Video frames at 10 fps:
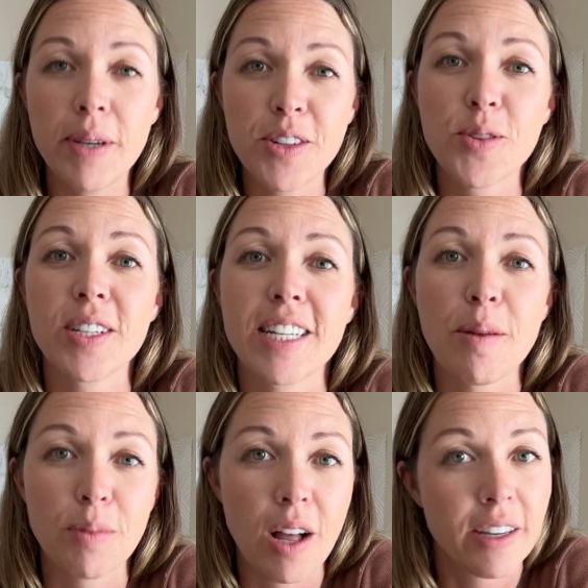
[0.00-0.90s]
Pinterest
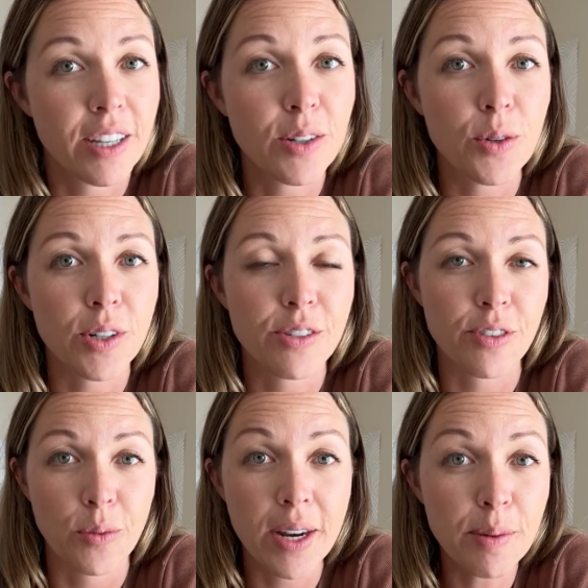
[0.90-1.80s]
and blogging course
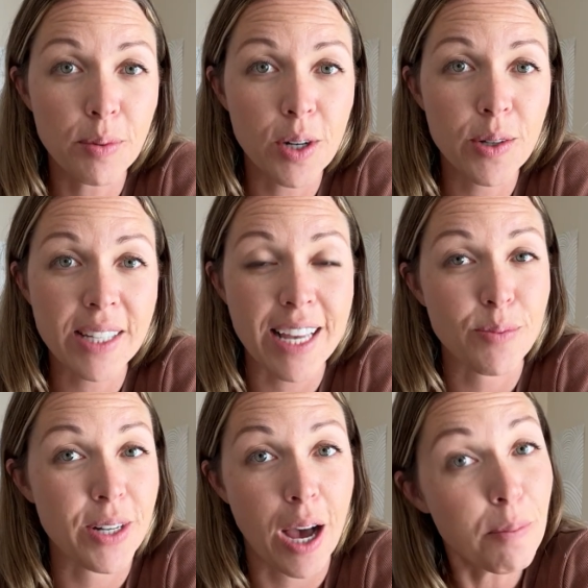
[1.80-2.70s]
for wedding pros has
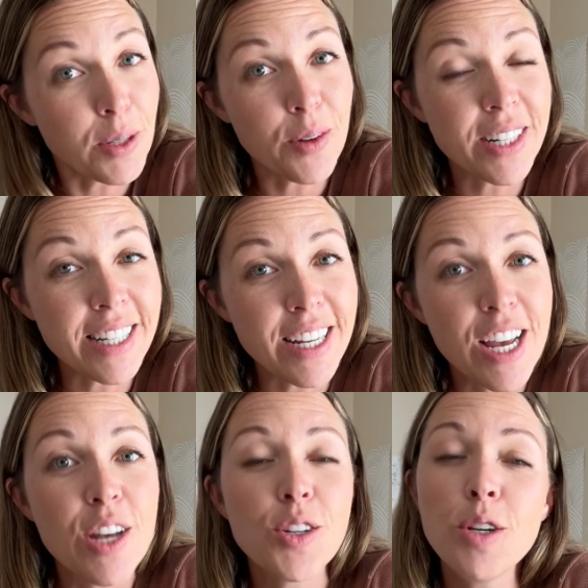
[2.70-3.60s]
been uploaded
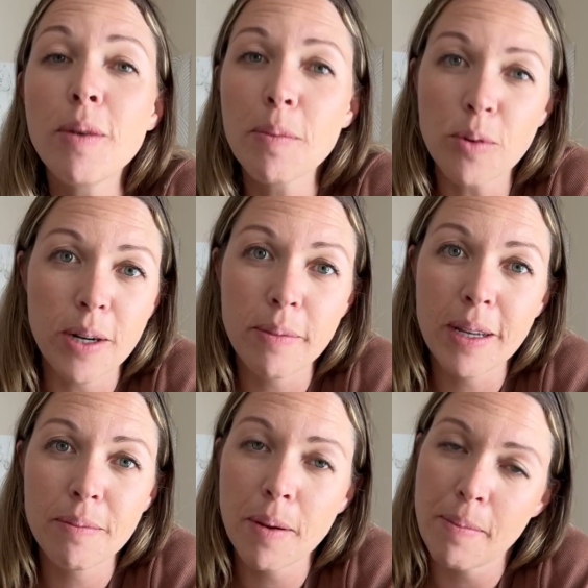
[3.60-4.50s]
to my
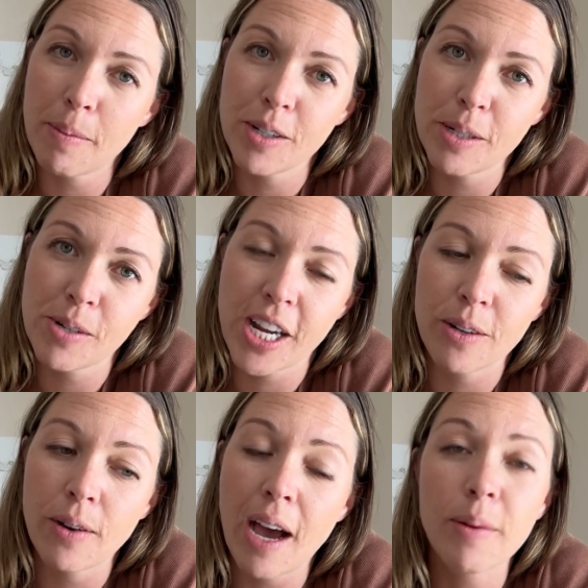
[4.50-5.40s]
premium membership
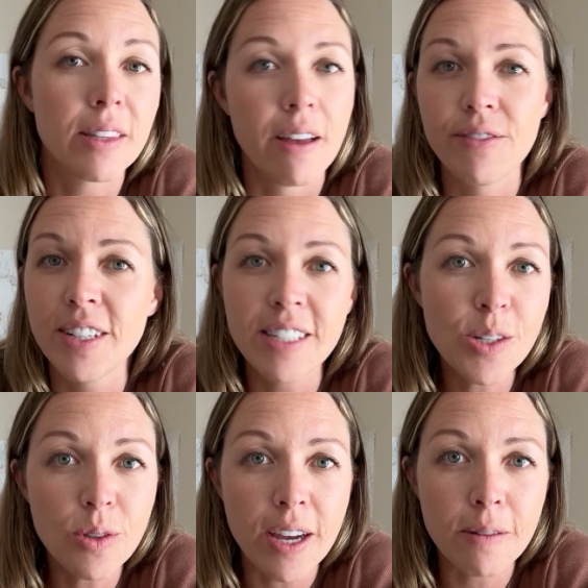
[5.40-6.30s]
channel. I would love to see
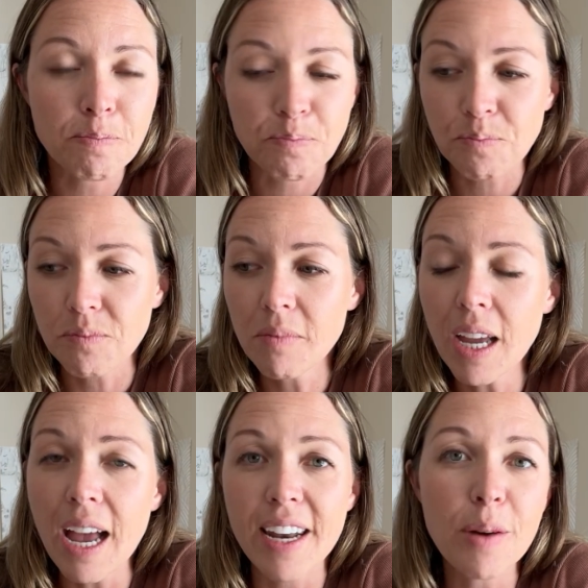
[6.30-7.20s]
you there.
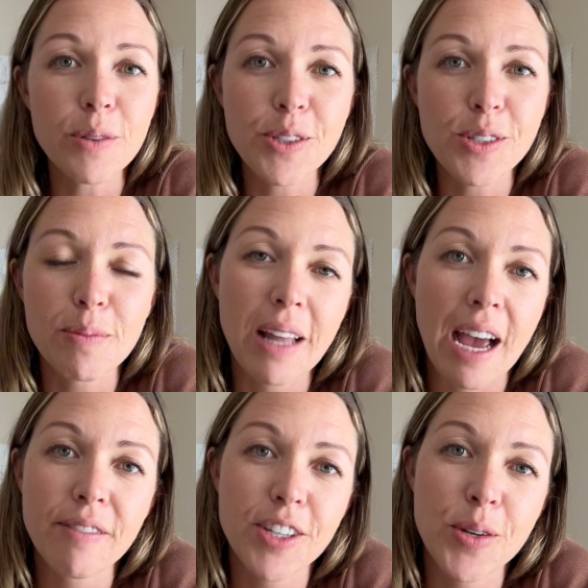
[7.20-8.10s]
And I will do some
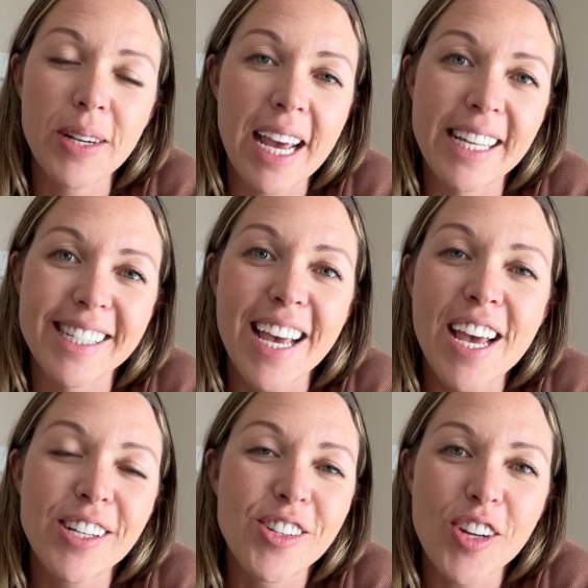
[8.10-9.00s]
live Q&As
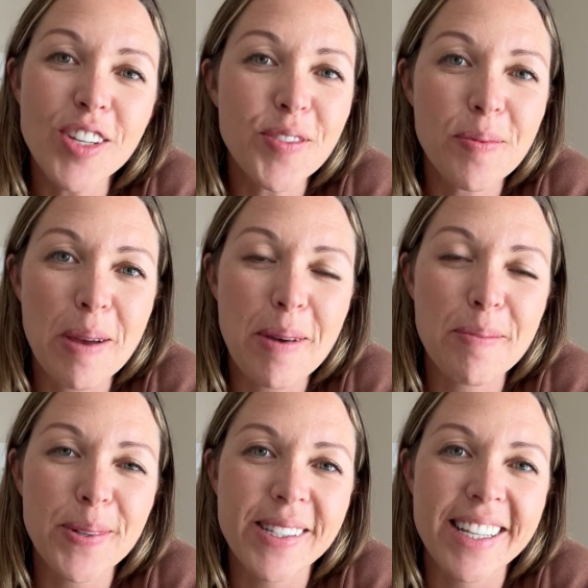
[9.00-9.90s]
just for my
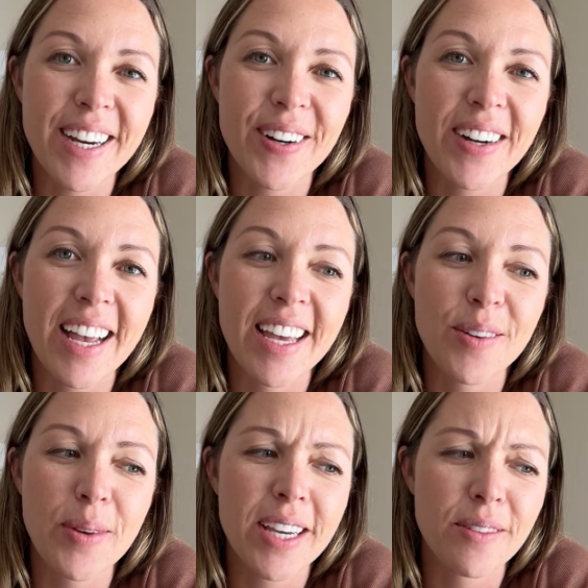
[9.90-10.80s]
members there, and
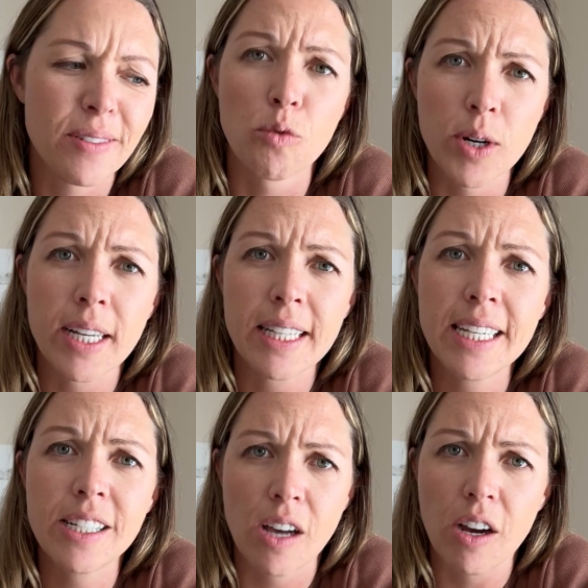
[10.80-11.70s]
we can
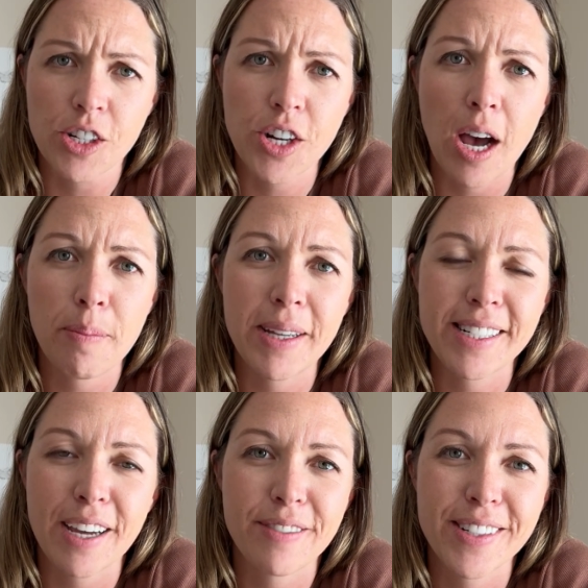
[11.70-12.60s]
really talk shop and
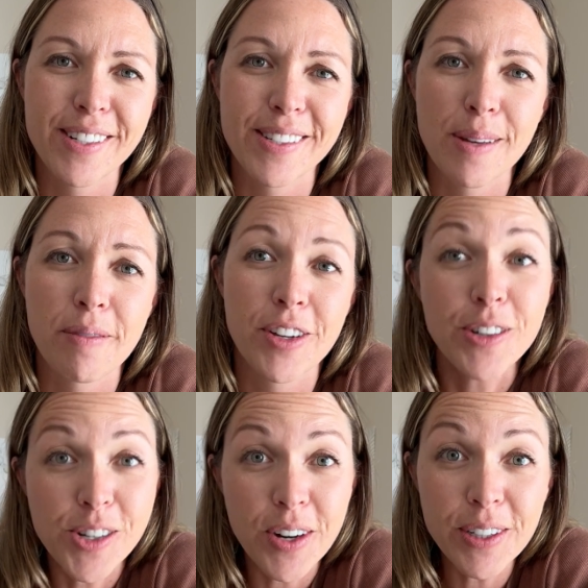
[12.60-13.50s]
dive into some of your
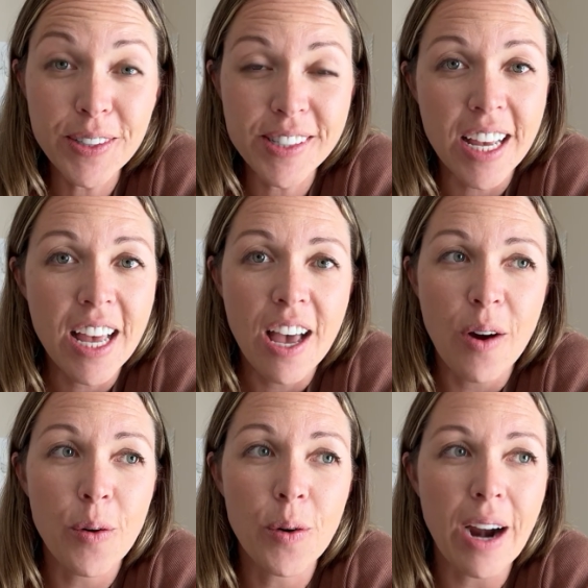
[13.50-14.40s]
struggles
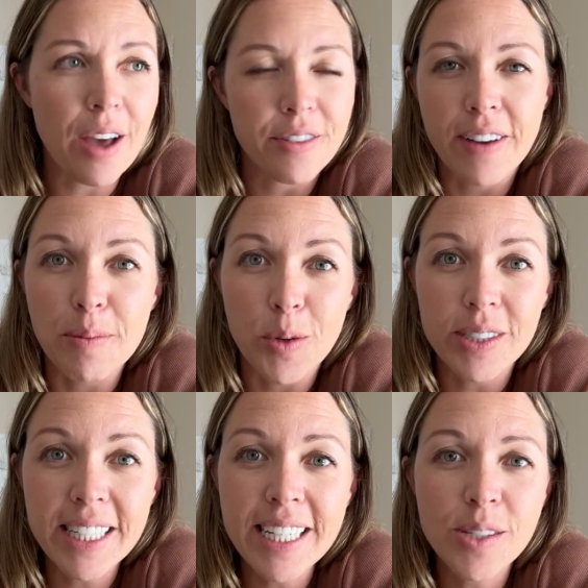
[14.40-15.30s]
or how to find more
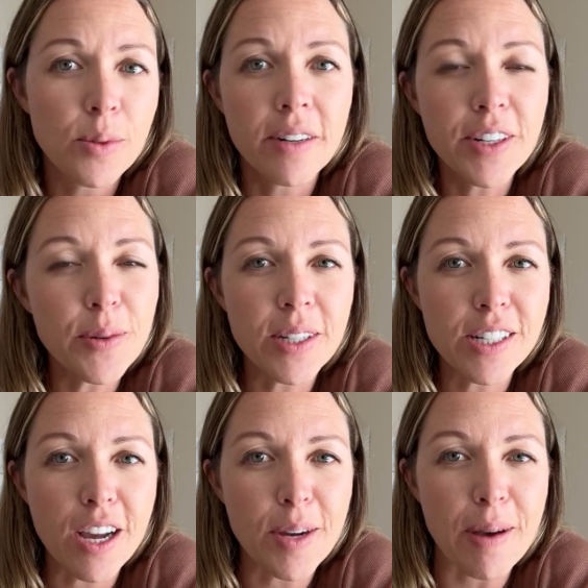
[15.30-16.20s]
leads, whatever you want to
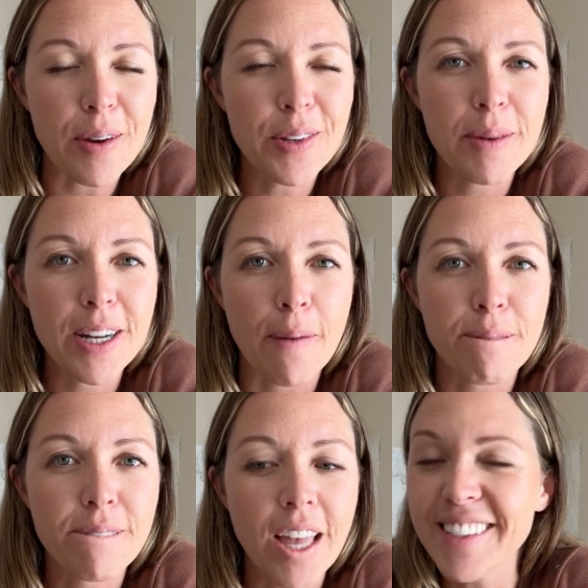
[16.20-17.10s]
talk about, let me know.
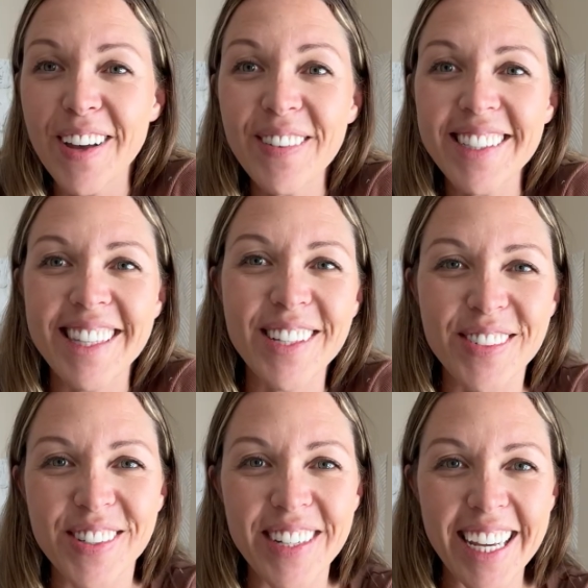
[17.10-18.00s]
As always, thanks for
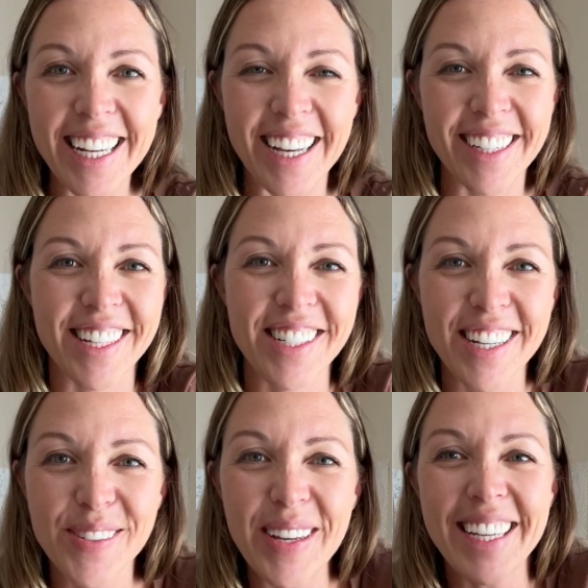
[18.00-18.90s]
tuning in. I'll catch you
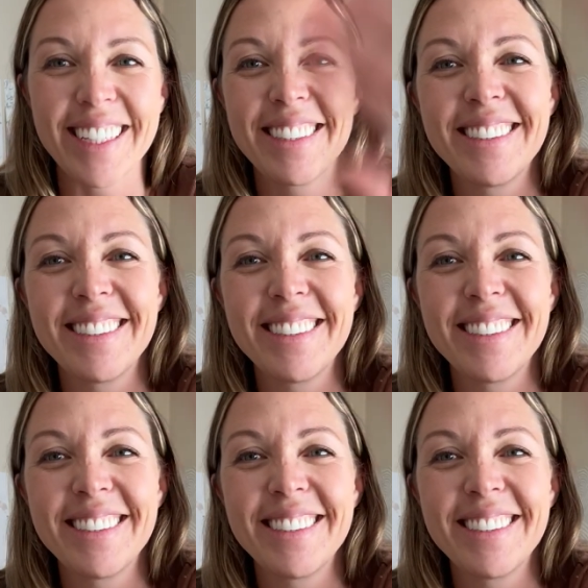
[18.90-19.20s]
next week.